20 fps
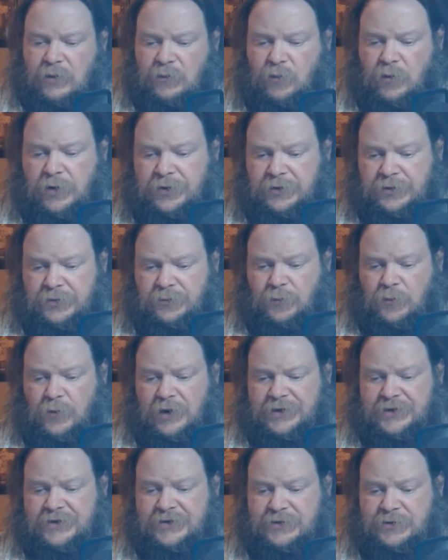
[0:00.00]
wouldn't
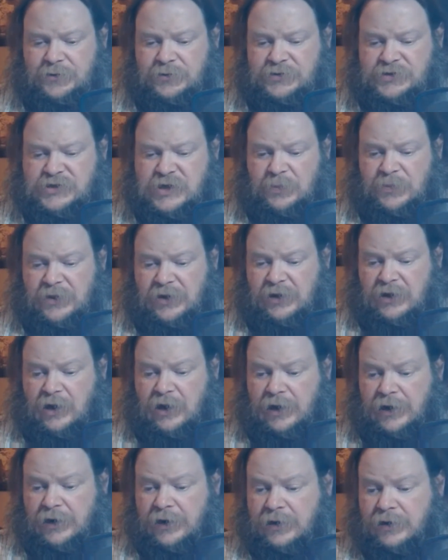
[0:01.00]
want to jump the
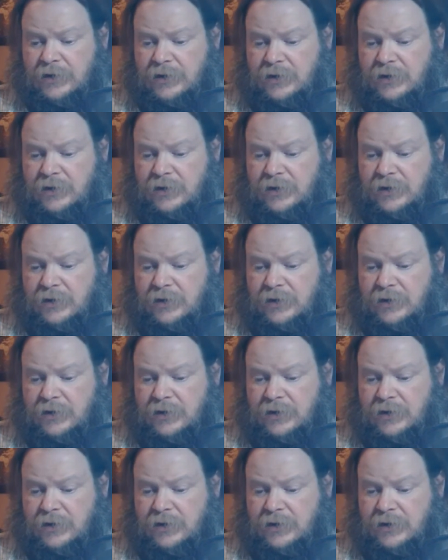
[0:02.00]
gun.